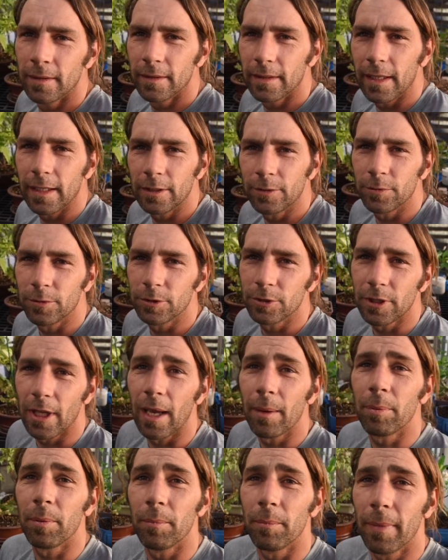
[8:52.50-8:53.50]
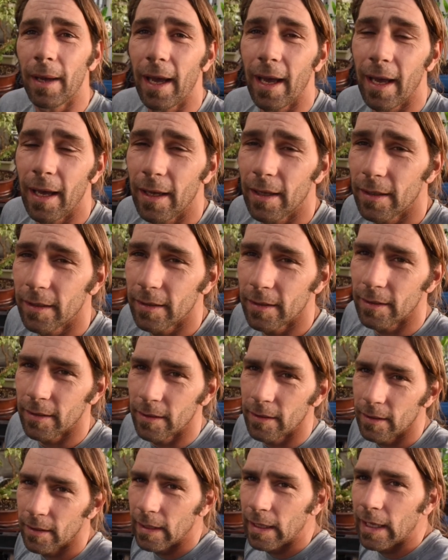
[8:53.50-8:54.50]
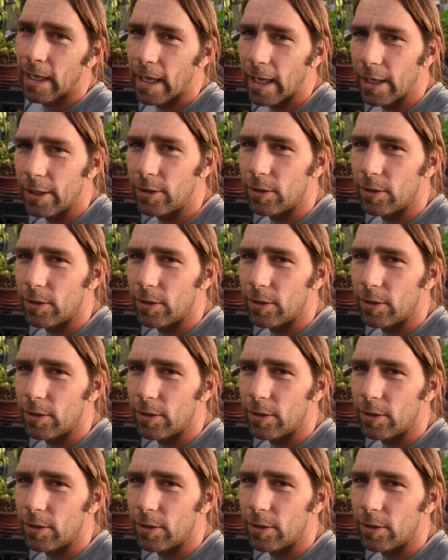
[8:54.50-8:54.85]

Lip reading: thanks for stopping by. I